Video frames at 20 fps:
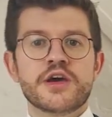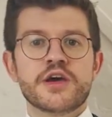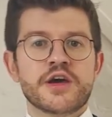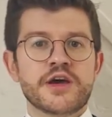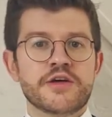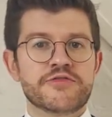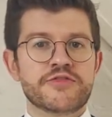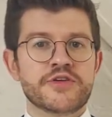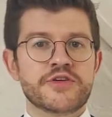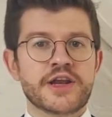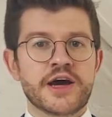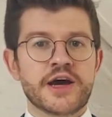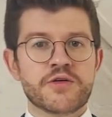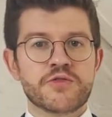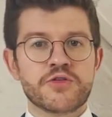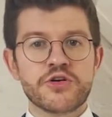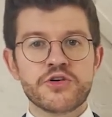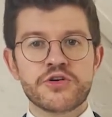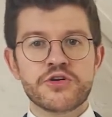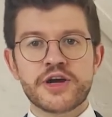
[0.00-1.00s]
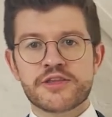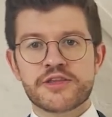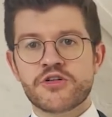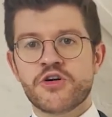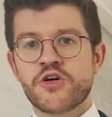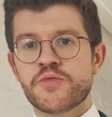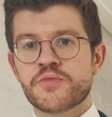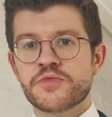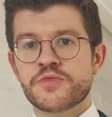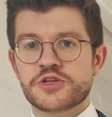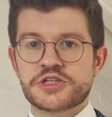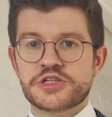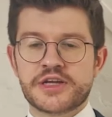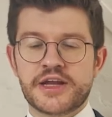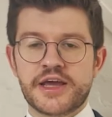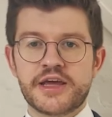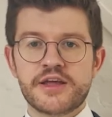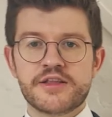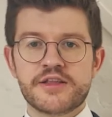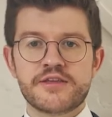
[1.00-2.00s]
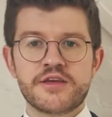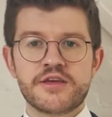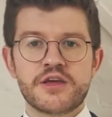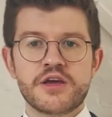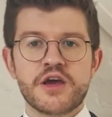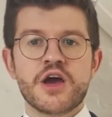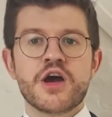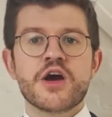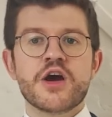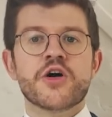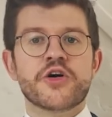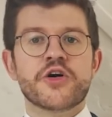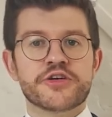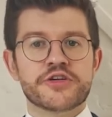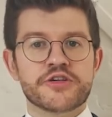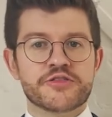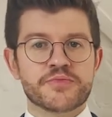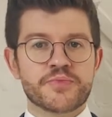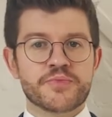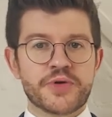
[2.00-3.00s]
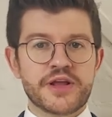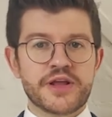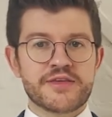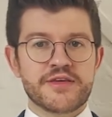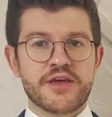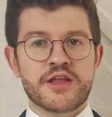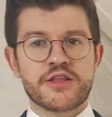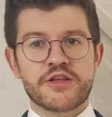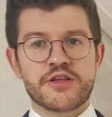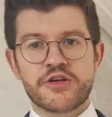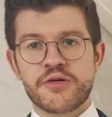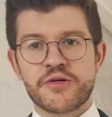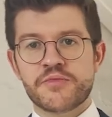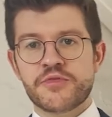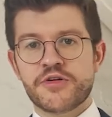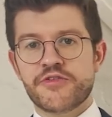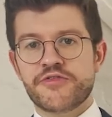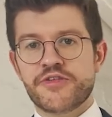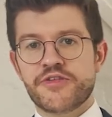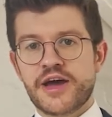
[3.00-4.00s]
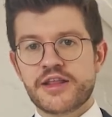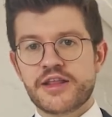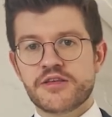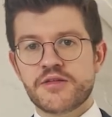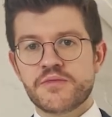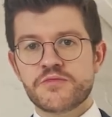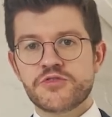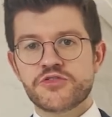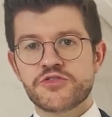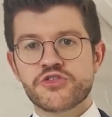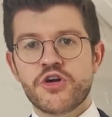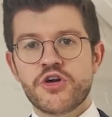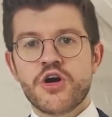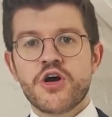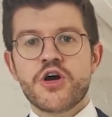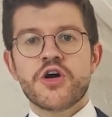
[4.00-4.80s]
If we now look at the homogeneity, or the spread in the number of atoms,